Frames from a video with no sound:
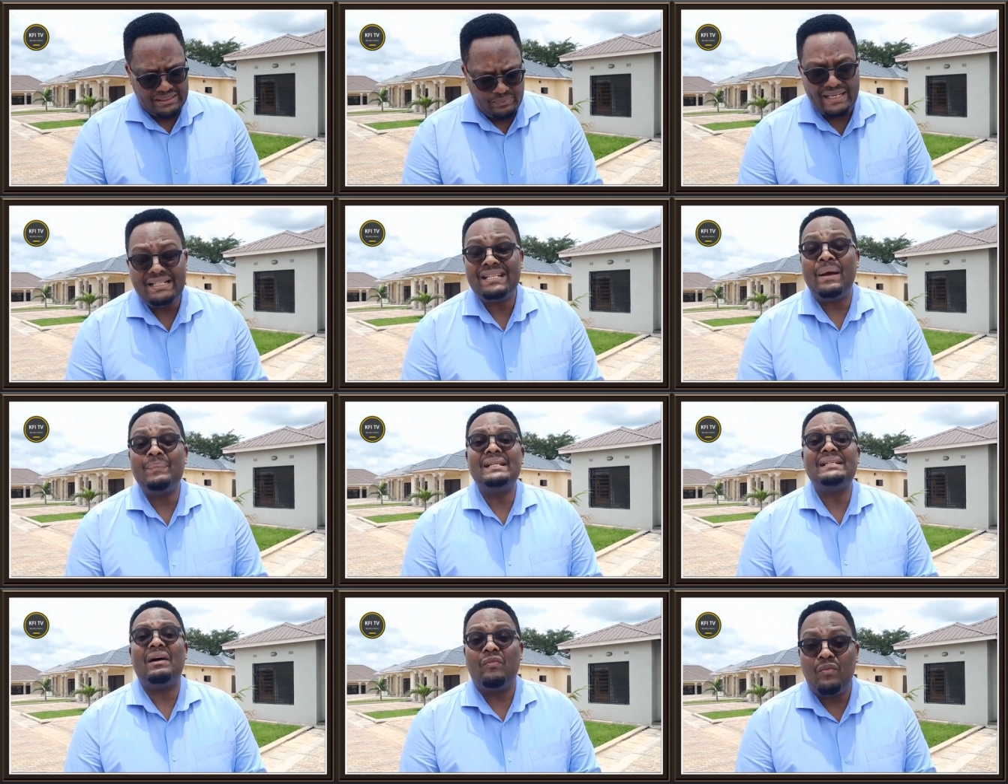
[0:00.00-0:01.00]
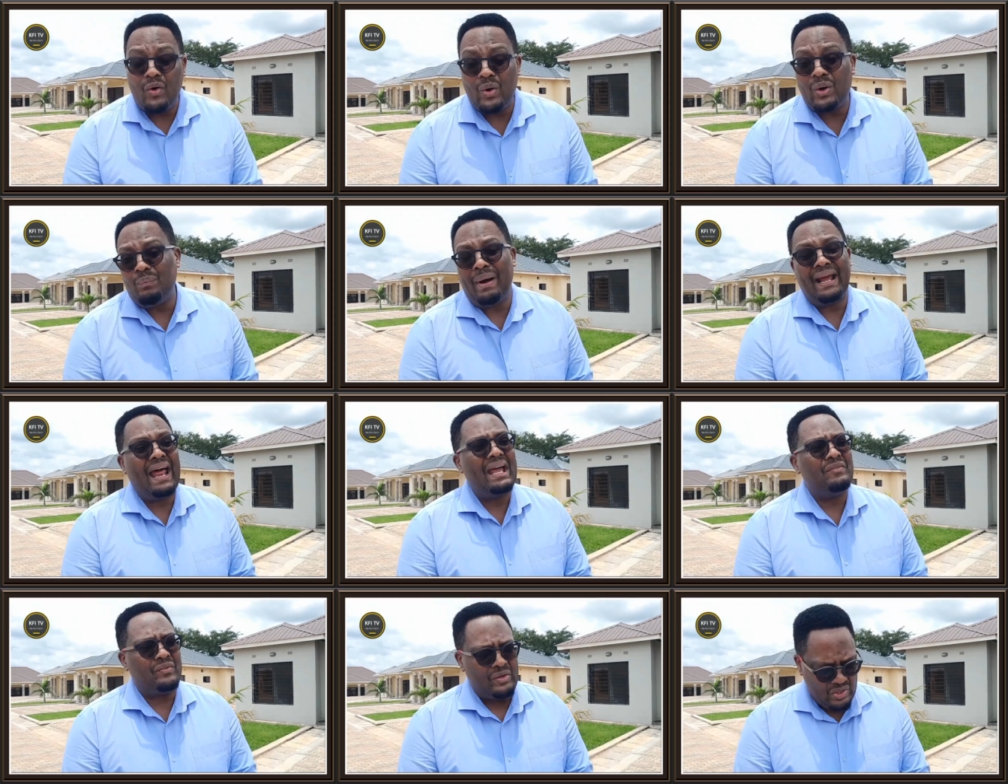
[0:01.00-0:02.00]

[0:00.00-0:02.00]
Many Zambians have followed my life